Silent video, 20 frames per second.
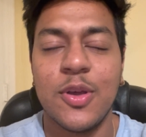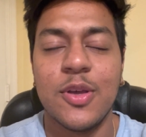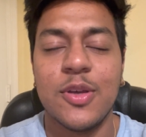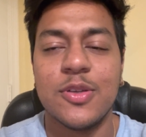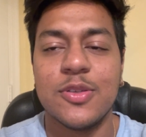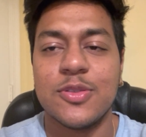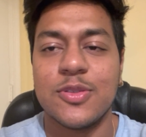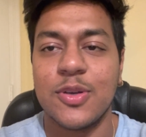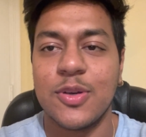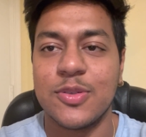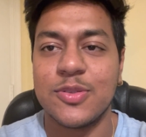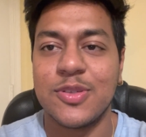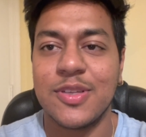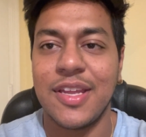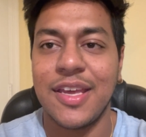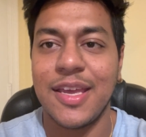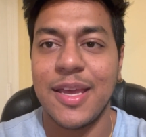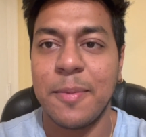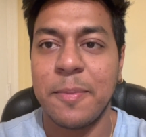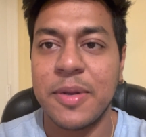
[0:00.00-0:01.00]
So
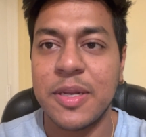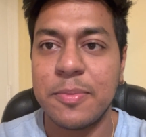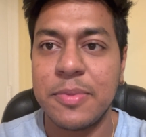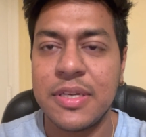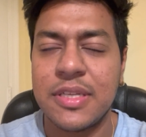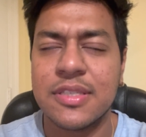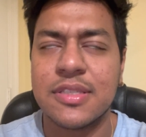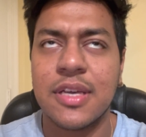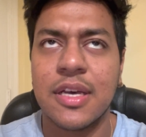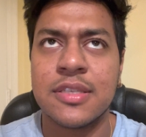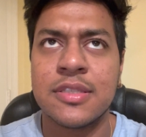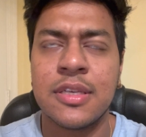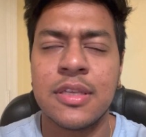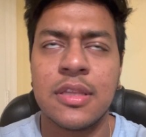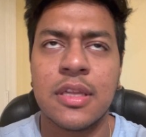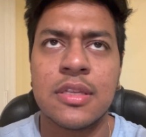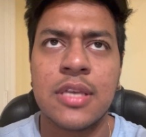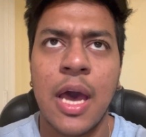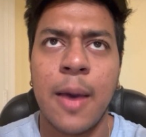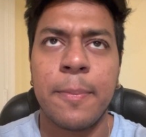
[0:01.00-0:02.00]
today I'm going to be discussing the
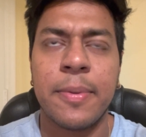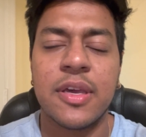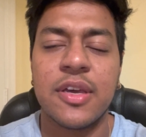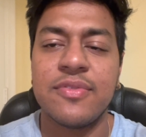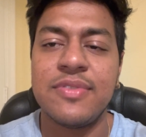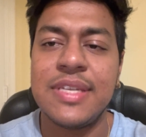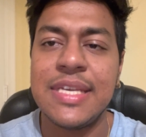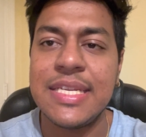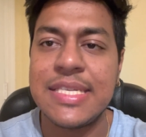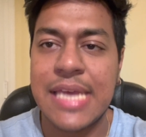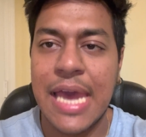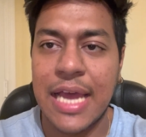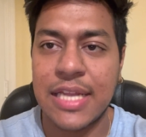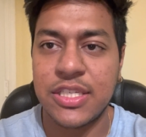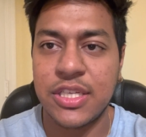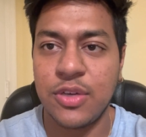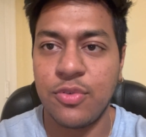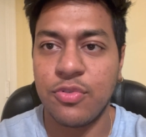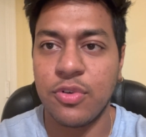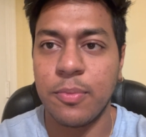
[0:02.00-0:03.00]
topic of
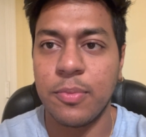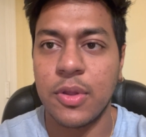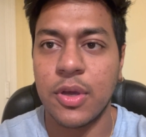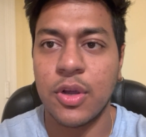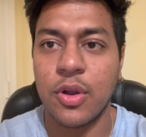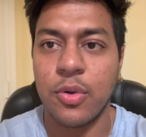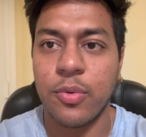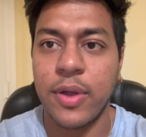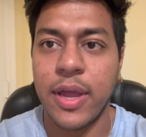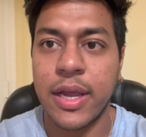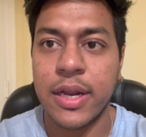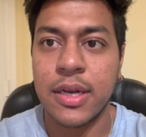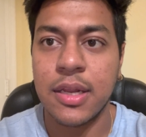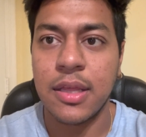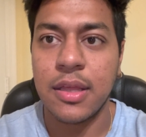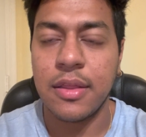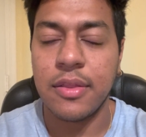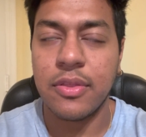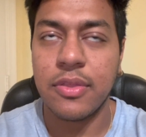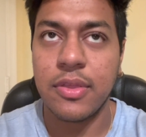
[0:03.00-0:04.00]
detaching from the correct
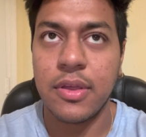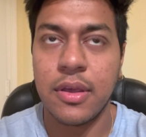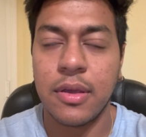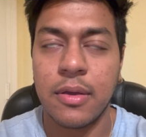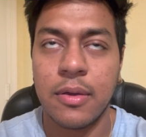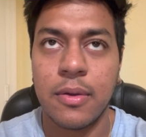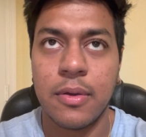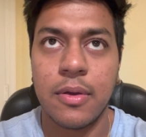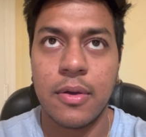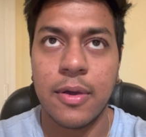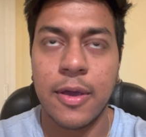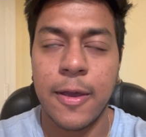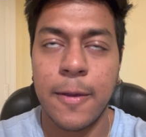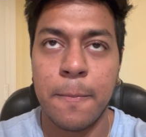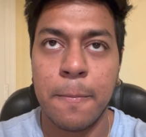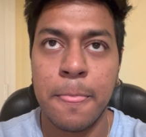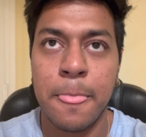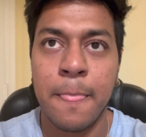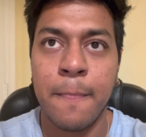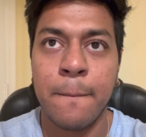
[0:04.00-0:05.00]
thing. Okay.
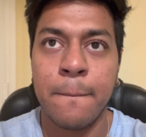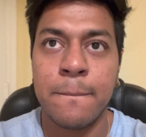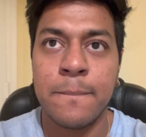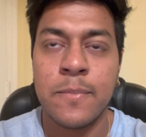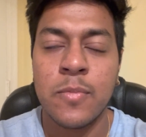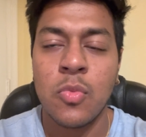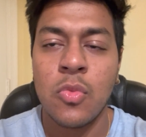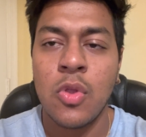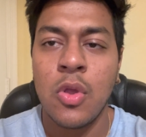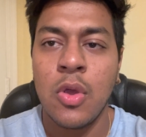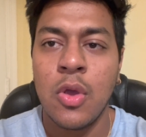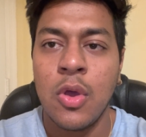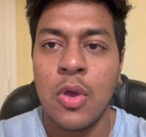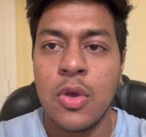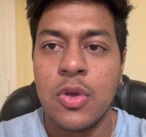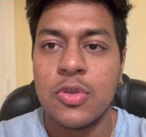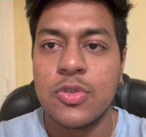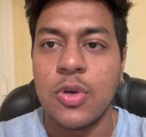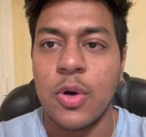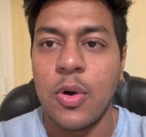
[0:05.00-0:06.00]

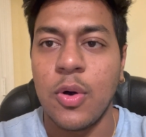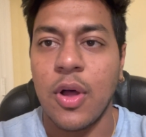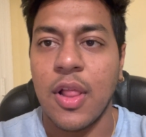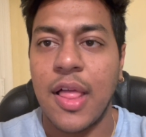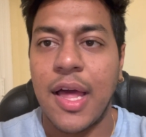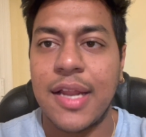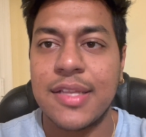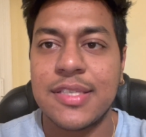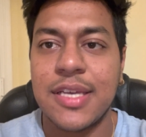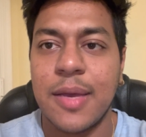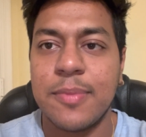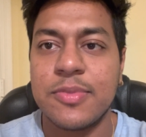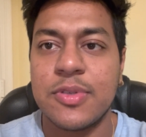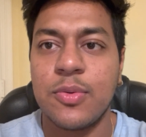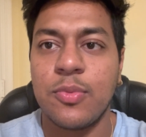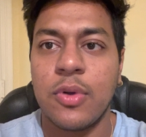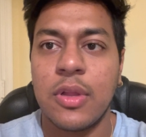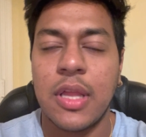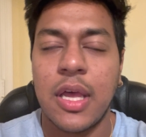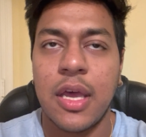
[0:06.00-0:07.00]
So a lot of times in
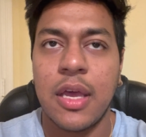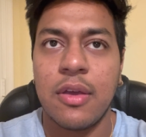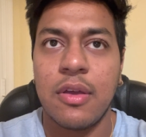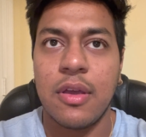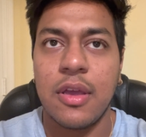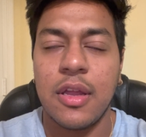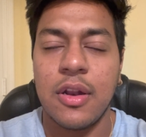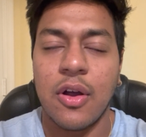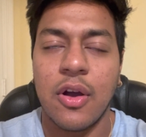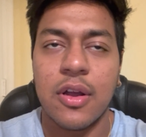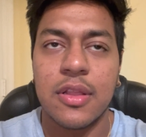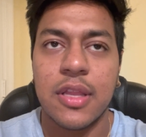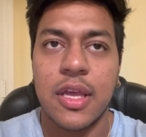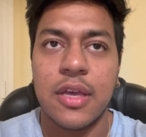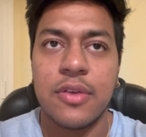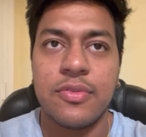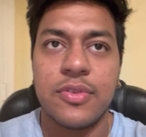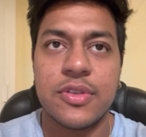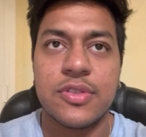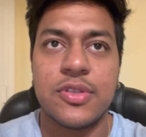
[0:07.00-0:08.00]
our
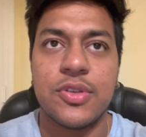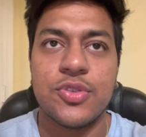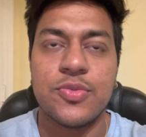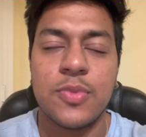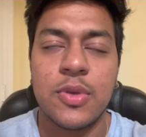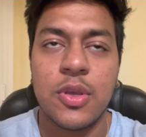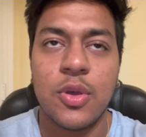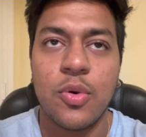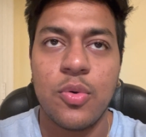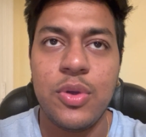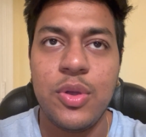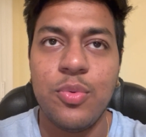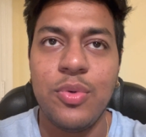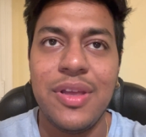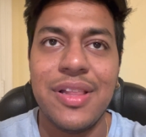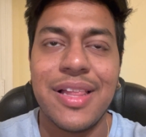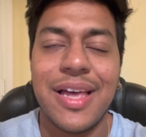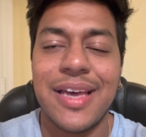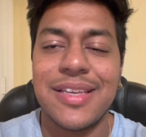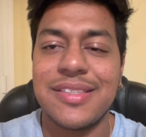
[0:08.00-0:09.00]
life, we
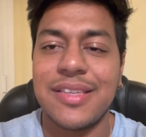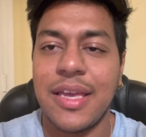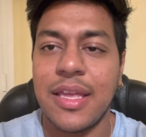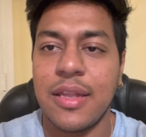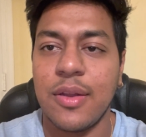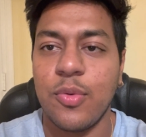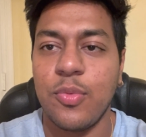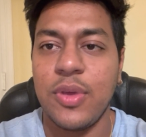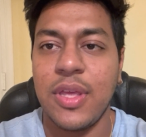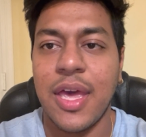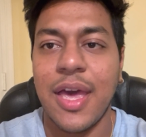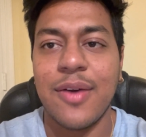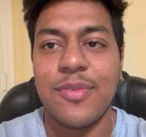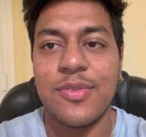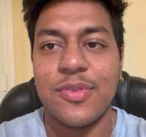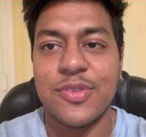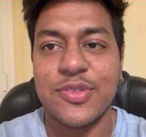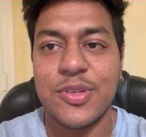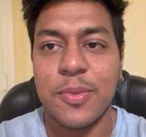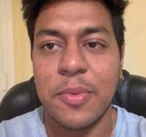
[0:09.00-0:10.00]
realize that we have
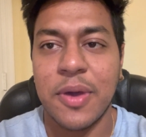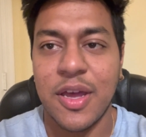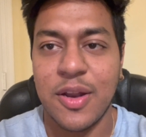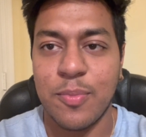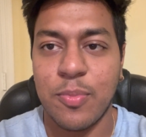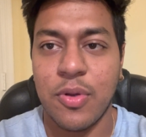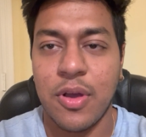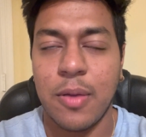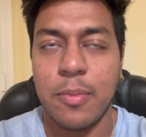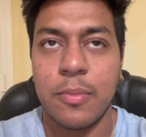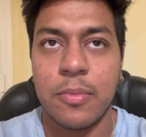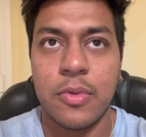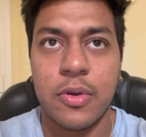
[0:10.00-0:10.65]
some kind of problem.